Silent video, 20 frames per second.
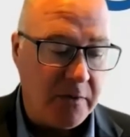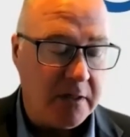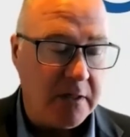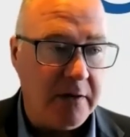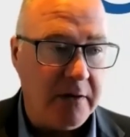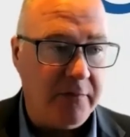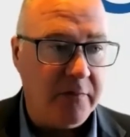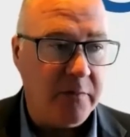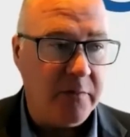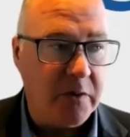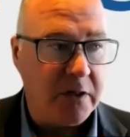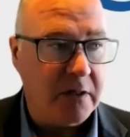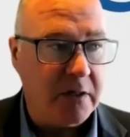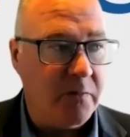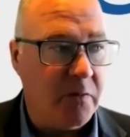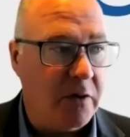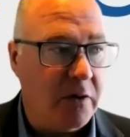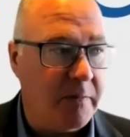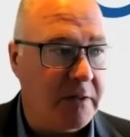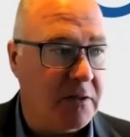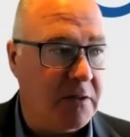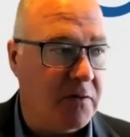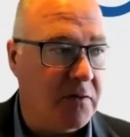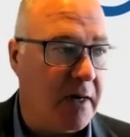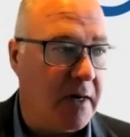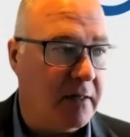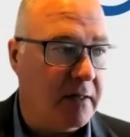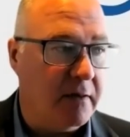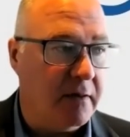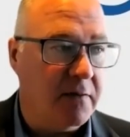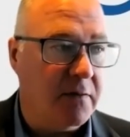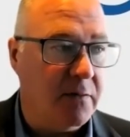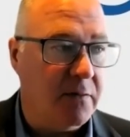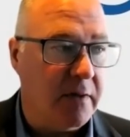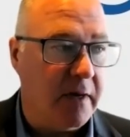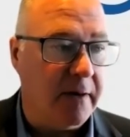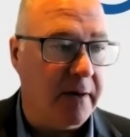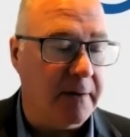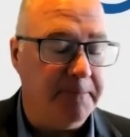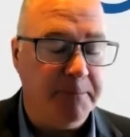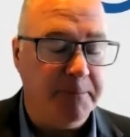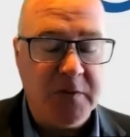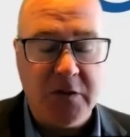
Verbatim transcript: You can even book an appointment directly through there.